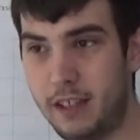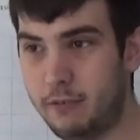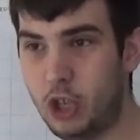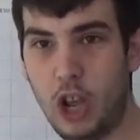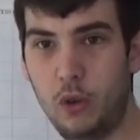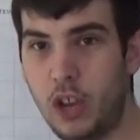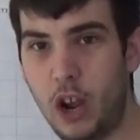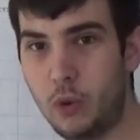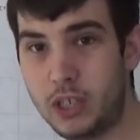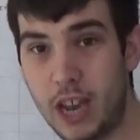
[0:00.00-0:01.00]
So you
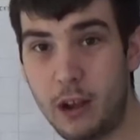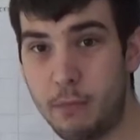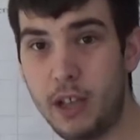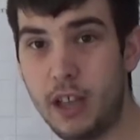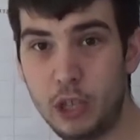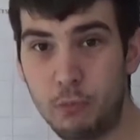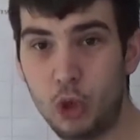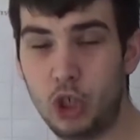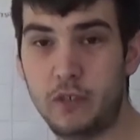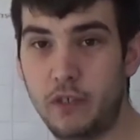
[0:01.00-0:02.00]
know Sauber, as
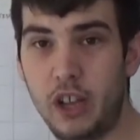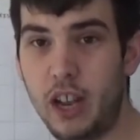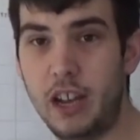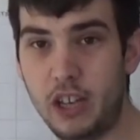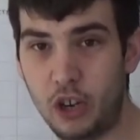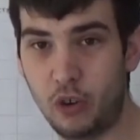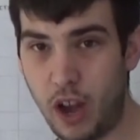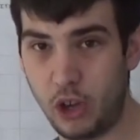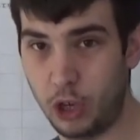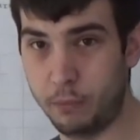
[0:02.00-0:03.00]
much as Wehrlein did a
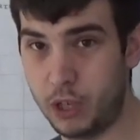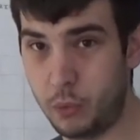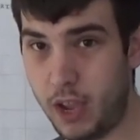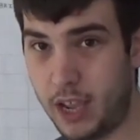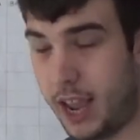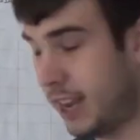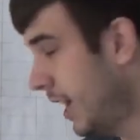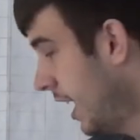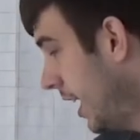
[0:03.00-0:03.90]
great job this weekend,